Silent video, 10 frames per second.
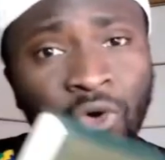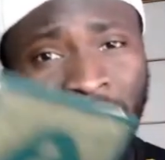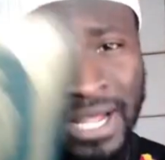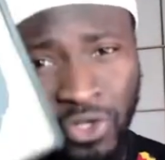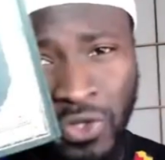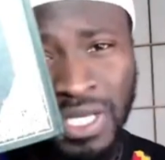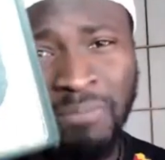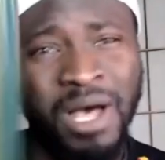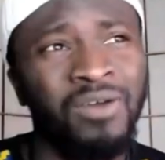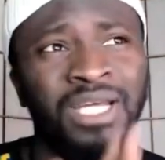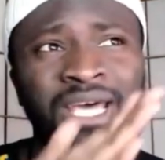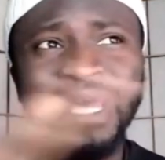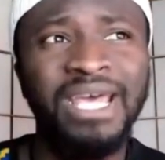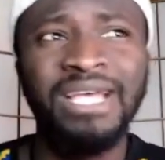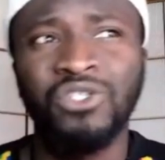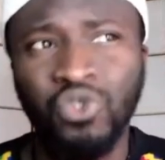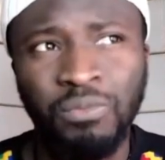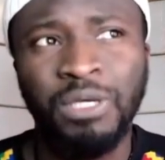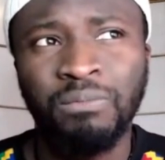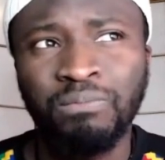Quran talks about is to
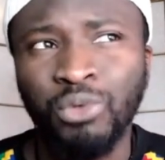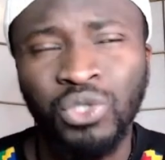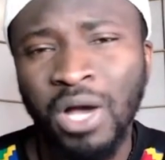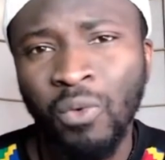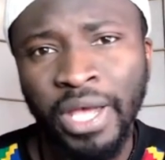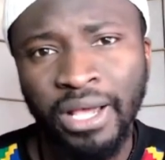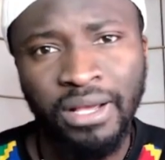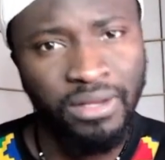be put away.